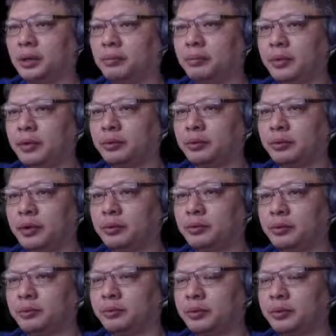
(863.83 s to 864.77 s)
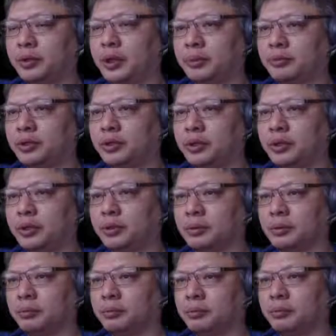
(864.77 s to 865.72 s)
red would
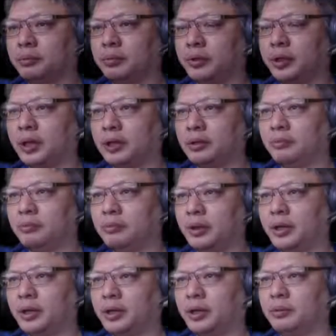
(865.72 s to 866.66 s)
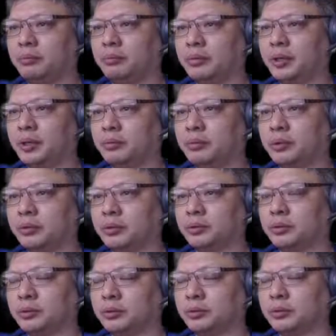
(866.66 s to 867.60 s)
capture the cannon back and be
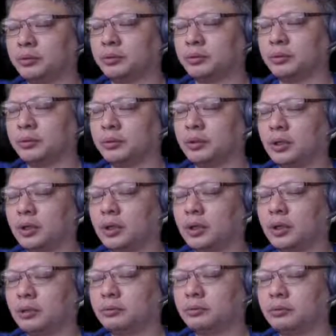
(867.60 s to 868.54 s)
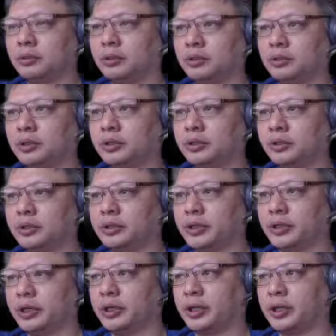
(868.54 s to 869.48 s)
able to
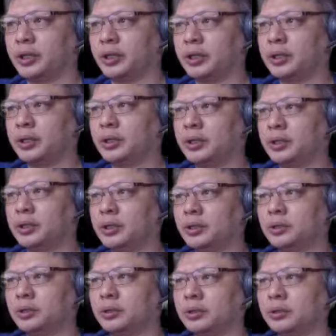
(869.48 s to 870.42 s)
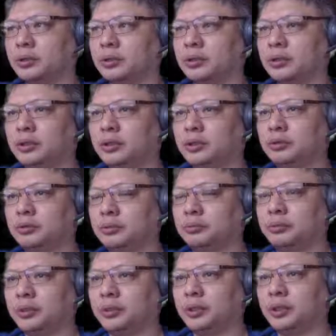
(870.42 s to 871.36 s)
continue attacking. So
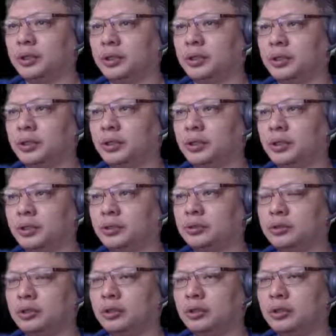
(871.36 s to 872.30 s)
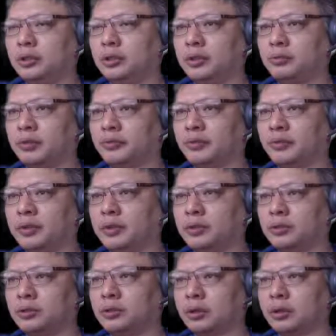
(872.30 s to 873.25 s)
this would be the theme
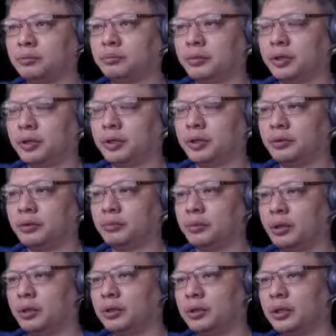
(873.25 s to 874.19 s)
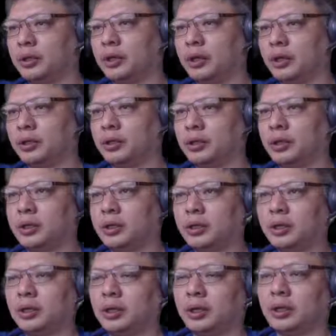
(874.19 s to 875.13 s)
of the top of the board,
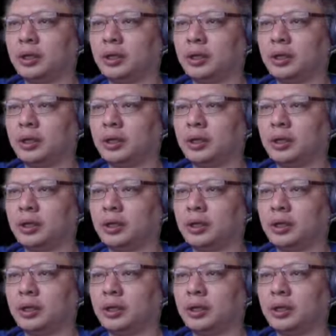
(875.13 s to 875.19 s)
and